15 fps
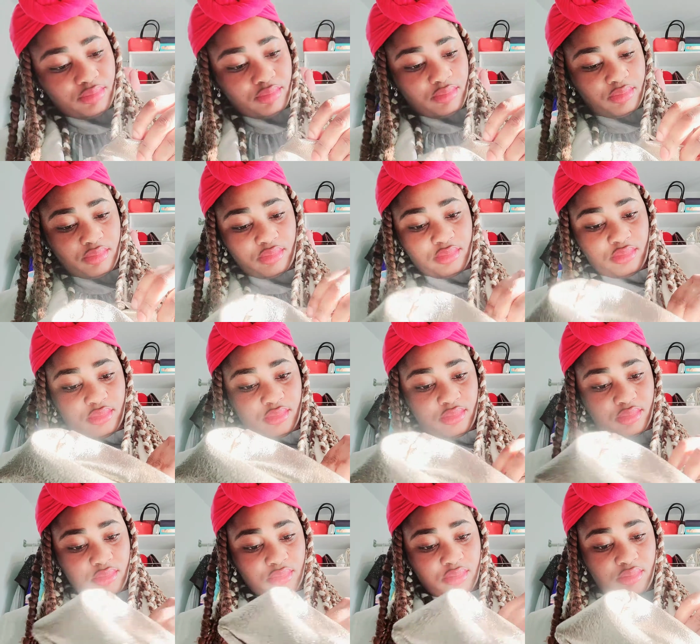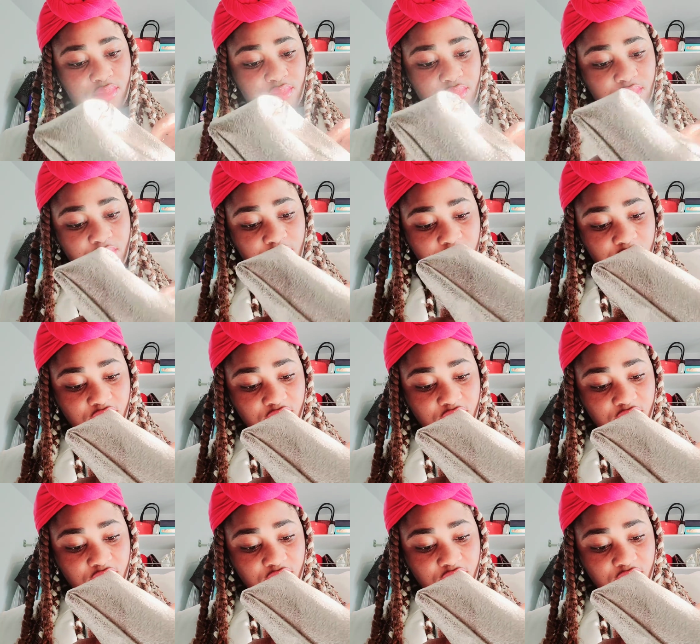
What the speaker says: (silence)